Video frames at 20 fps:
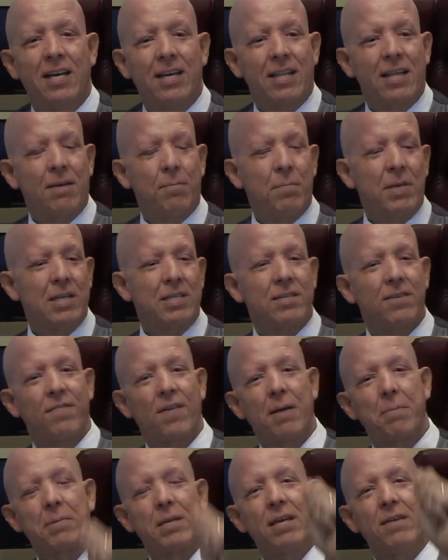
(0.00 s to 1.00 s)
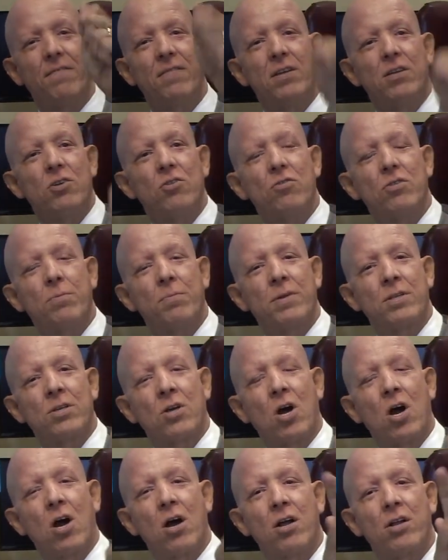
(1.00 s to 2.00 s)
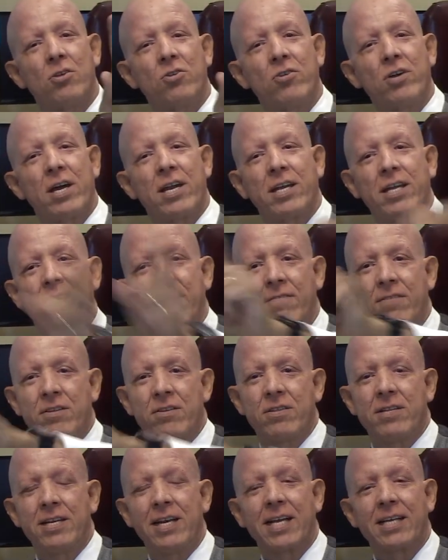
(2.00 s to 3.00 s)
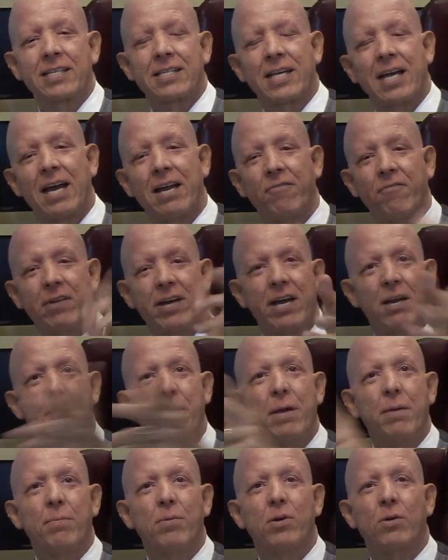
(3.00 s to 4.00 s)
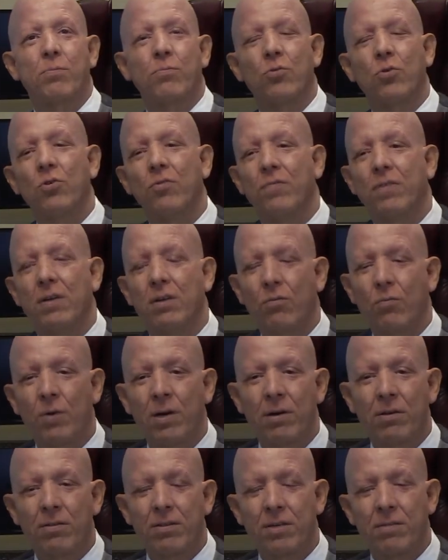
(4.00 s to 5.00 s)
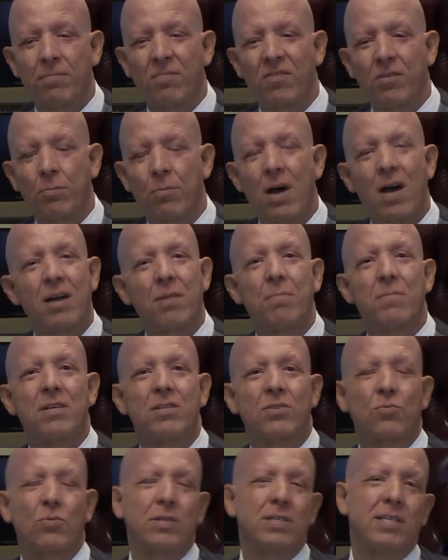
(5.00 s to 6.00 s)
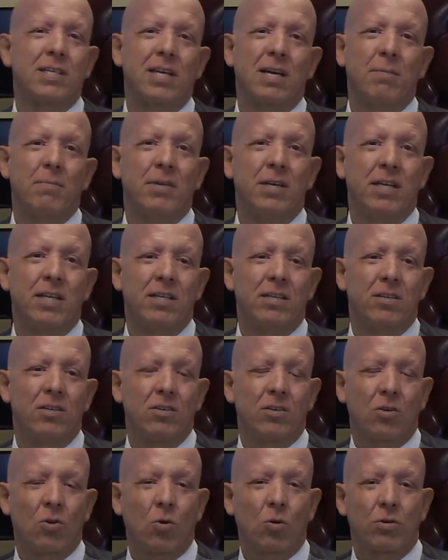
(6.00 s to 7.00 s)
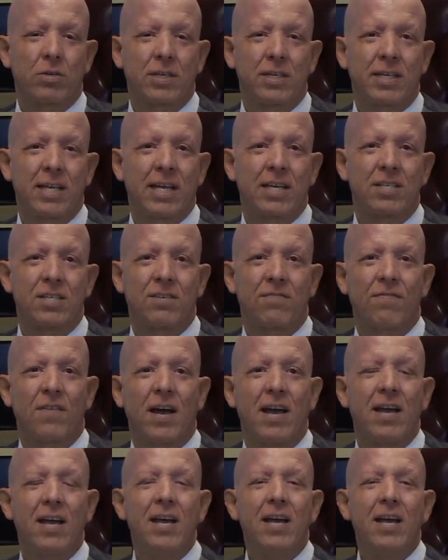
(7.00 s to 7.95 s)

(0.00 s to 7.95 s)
That means if I'm giving you the baton, you got to give it to the next guy, and we got to be able to prove it. Well, the phlebotomist wasn't coming into court to testify.